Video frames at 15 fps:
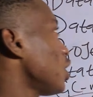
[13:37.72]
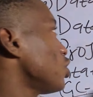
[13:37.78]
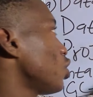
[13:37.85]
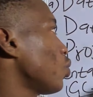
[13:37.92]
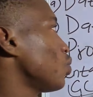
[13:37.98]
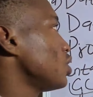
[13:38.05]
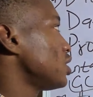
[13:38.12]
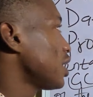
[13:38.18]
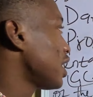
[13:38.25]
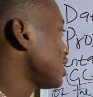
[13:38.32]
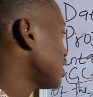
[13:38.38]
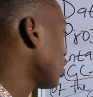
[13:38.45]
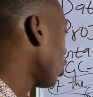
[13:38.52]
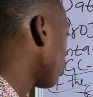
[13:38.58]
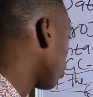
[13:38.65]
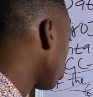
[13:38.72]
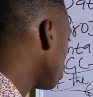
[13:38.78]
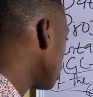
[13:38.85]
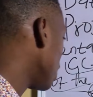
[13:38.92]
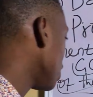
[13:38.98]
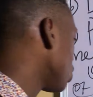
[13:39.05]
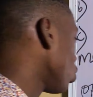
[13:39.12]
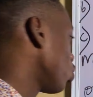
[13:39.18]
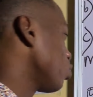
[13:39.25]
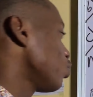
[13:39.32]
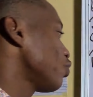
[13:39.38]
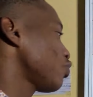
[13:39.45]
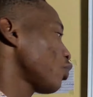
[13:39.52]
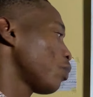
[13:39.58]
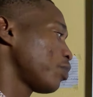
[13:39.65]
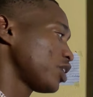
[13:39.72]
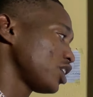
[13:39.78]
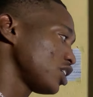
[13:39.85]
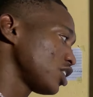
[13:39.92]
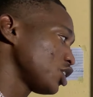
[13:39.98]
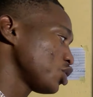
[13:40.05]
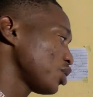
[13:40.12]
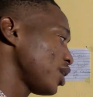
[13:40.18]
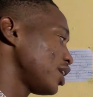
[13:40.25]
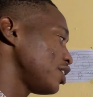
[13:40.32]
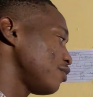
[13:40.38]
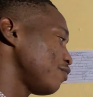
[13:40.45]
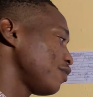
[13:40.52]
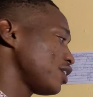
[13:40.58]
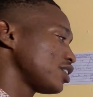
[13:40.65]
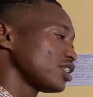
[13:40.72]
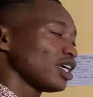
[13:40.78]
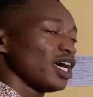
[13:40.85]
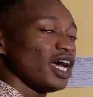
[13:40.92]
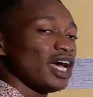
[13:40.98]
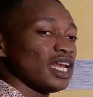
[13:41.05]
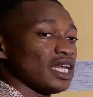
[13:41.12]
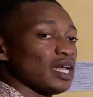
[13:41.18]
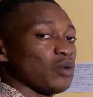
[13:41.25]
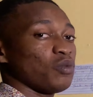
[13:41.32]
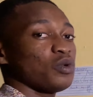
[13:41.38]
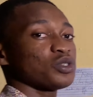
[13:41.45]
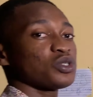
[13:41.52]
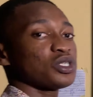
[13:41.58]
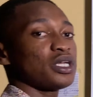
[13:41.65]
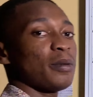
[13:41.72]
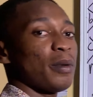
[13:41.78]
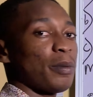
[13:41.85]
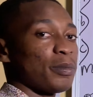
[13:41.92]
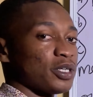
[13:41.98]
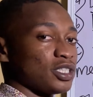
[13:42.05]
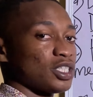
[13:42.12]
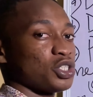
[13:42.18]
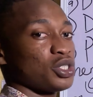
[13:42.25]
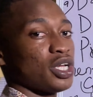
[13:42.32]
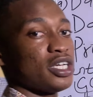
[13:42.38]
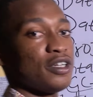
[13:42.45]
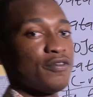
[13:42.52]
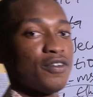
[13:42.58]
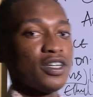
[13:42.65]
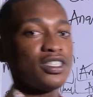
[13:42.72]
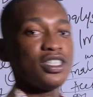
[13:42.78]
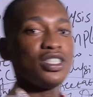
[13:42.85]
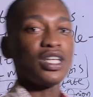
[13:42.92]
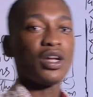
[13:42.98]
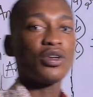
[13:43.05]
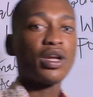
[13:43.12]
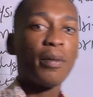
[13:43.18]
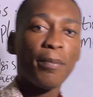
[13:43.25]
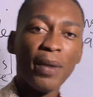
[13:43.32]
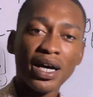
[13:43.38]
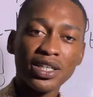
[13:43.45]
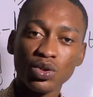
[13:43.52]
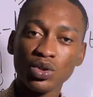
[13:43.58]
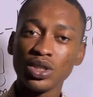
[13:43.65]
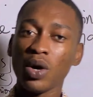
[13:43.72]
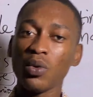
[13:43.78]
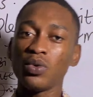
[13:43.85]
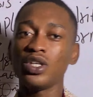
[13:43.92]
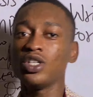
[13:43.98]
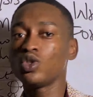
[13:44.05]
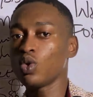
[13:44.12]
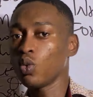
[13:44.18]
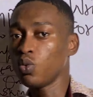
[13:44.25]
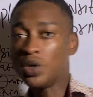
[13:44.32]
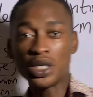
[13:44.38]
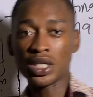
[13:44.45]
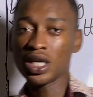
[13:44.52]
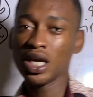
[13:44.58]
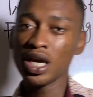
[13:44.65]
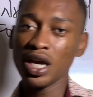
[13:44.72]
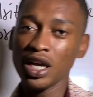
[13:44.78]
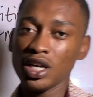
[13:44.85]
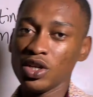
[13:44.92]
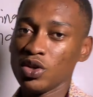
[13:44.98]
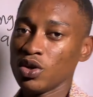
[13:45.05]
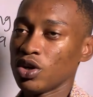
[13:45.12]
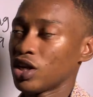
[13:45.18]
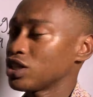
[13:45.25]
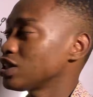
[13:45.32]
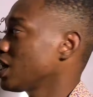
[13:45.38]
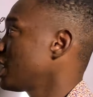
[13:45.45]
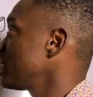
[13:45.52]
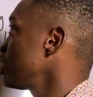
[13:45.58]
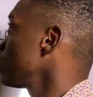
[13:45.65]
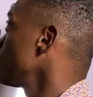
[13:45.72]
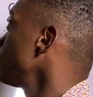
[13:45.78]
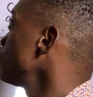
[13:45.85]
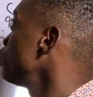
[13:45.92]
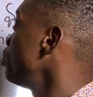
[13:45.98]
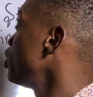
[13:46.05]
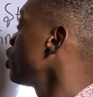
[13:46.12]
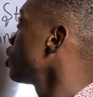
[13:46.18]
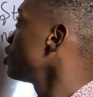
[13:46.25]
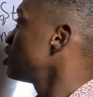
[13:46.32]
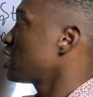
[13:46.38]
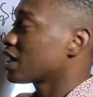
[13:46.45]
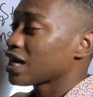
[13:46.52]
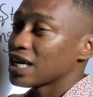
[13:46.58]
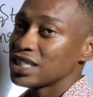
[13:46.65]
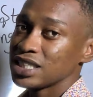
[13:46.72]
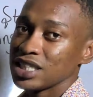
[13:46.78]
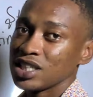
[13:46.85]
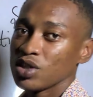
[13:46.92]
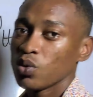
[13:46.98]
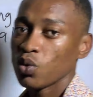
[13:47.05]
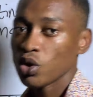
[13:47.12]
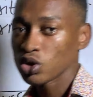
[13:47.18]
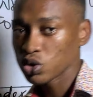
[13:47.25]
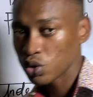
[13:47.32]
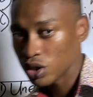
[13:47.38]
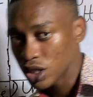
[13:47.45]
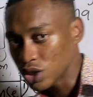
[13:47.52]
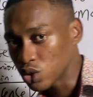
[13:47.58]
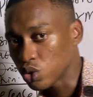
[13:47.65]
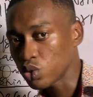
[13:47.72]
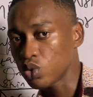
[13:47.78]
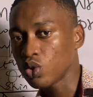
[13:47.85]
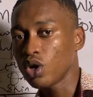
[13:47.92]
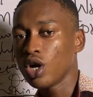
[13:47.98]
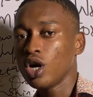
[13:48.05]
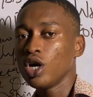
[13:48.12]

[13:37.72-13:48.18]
are done with writing our project, we'll move to presentation and defense. Now, when we're talking about presentation and defense, this is another battle that we need to win. You understand? It goes beyond writing. We also need to,